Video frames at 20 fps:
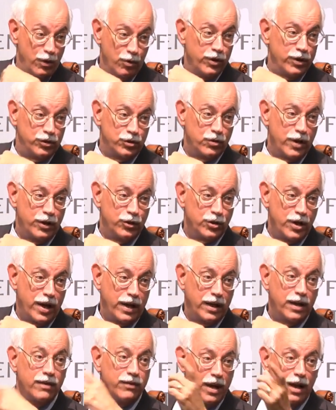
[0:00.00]
We were in a
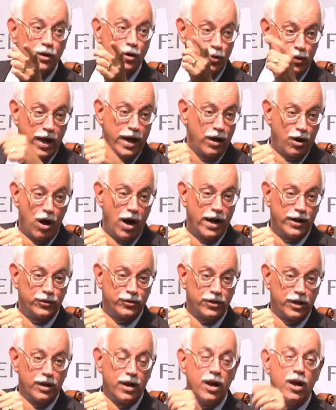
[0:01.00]
straitjacket, and they knew they
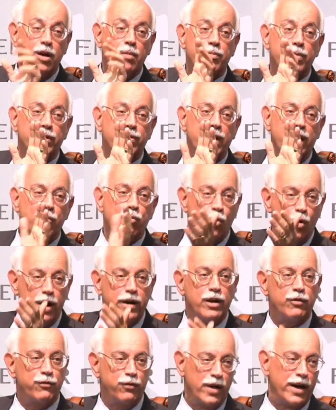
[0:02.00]
caused it, but they
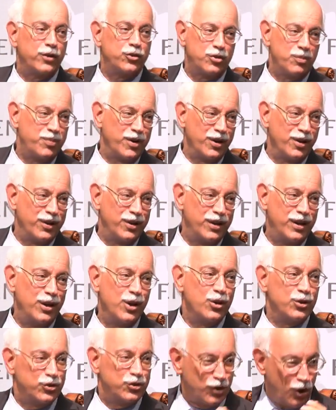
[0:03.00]
wanted
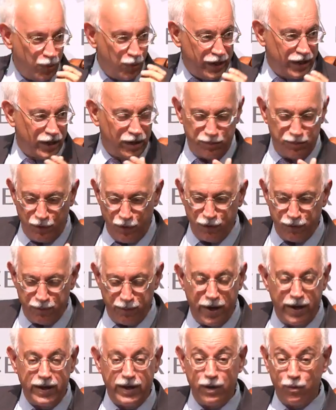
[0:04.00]
flexibility so we could move
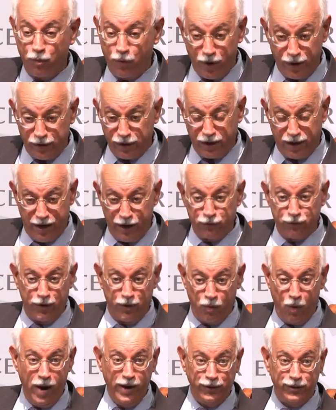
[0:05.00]
money where the
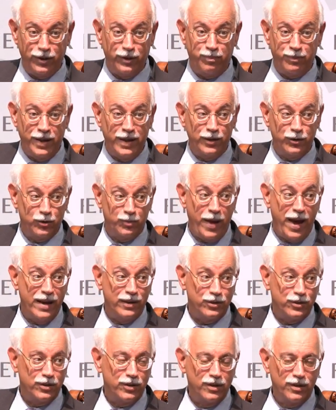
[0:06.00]
country wants it being
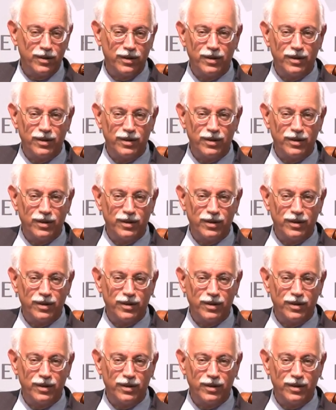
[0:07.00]
spent.